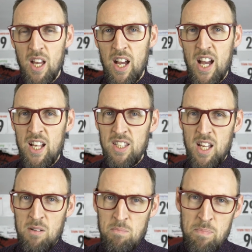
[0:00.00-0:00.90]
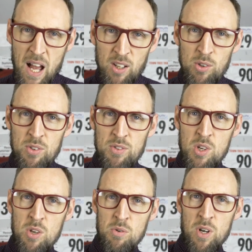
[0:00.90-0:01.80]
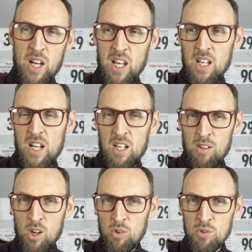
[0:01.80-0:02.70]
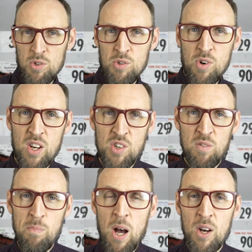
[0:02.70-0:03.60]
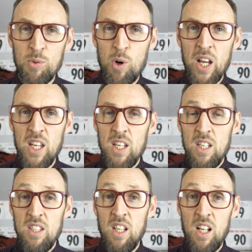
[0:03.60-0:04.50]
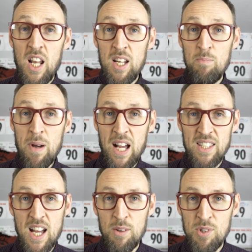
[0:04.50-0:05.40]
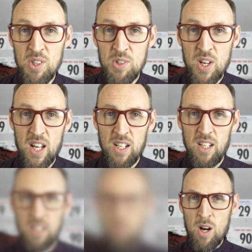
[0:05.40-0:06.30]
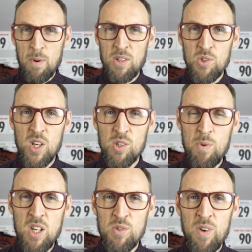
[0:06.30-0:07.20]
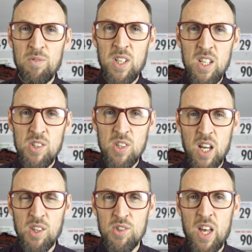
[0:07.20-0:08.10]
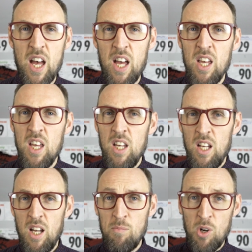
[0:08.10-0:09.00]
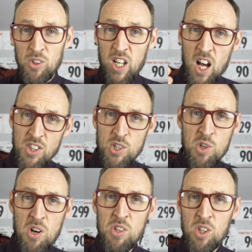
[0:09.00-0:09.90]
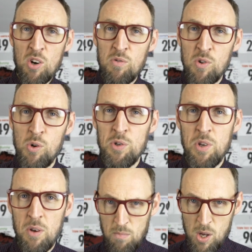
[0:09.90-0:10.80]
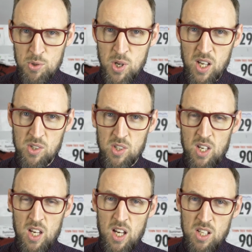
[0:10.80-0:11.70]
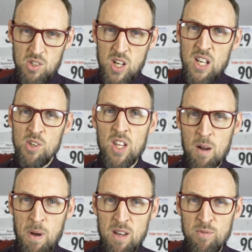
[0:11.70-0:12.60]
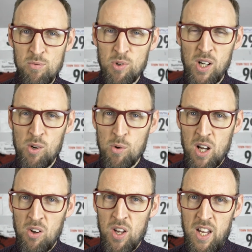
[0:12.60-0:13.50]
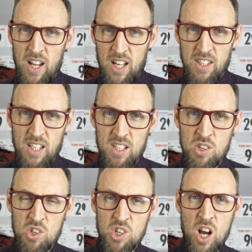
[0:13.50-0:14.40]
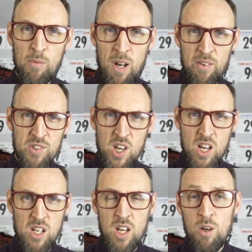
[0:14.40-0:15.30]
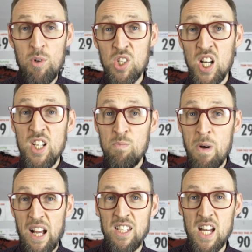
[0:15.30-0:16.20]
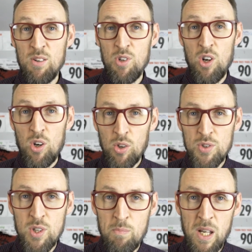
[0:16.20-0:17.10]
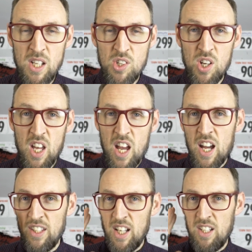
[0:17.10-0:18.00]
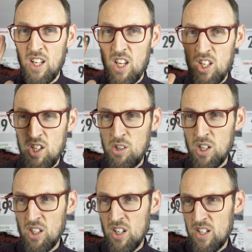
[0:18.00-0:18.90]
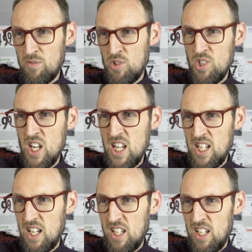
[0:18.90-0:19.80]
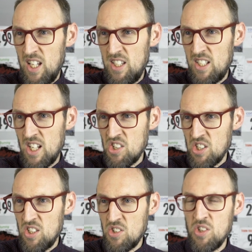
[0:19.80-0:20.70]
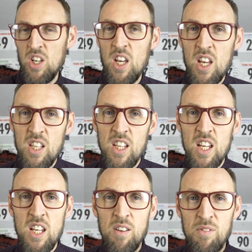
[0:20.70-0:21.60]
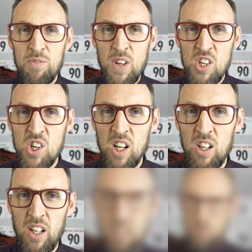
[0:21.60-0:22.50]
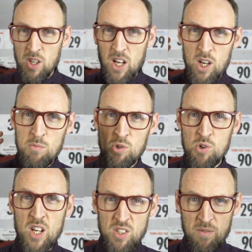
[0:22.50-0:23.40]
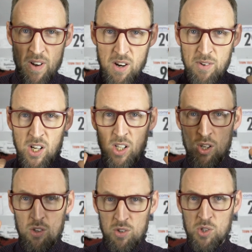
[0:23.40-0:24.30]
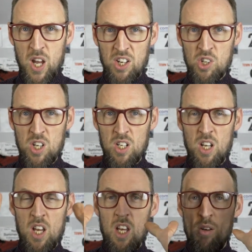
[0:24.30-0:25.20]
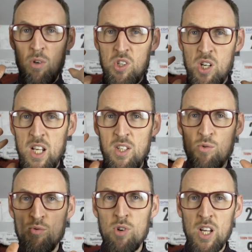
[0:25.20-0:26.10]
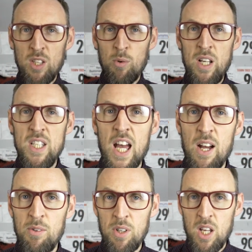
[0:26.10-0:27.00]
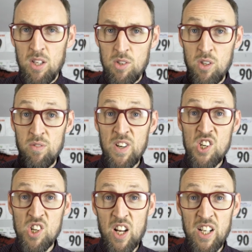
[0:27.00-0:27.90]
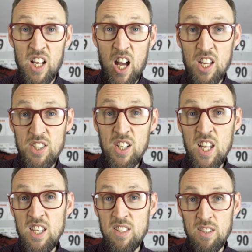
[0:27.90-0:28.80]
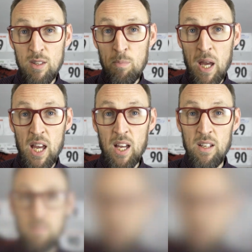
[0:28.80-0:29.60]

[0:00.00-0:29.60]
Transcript: And then back onto a long stretch of pathway that led back down to the sand. Around about 6 minutes 56 there, on the other side of the golf course. Mile 6. It stays on that pavement for a little while, and then there's a sharp left turn which leads back down onto the beach, and then you can kind of see in the distance the finishing line. So that home straight's a very, very long section which leads right the way down to the finish line underneath the pier.